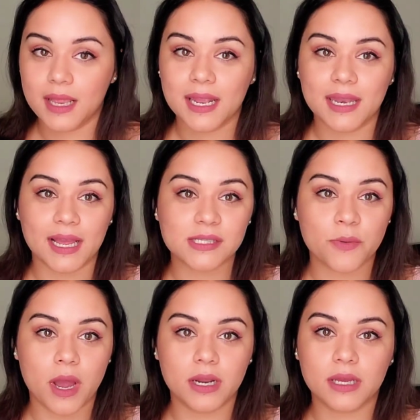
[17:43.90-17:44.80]
Next
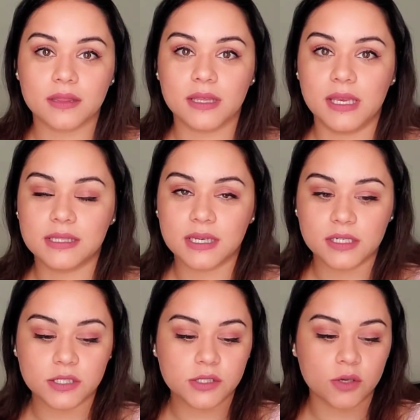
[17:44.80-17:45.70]
product, the Touch
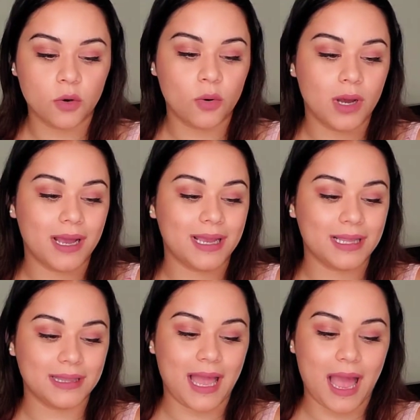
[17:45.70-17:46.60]
and Soul
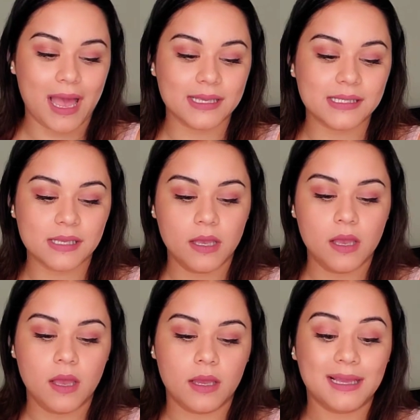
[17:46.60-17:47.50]

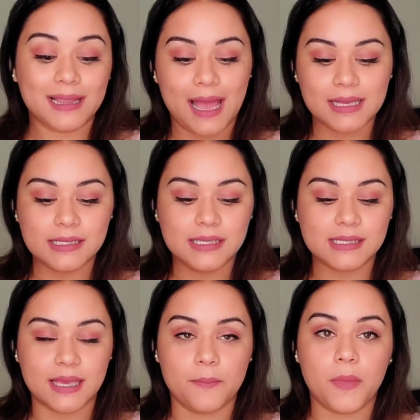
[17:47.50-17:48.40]
Glassy
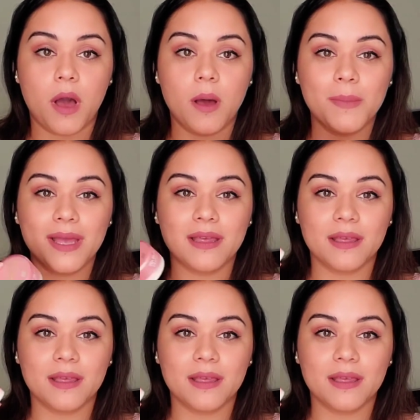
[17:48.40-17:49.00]
Skin Balm.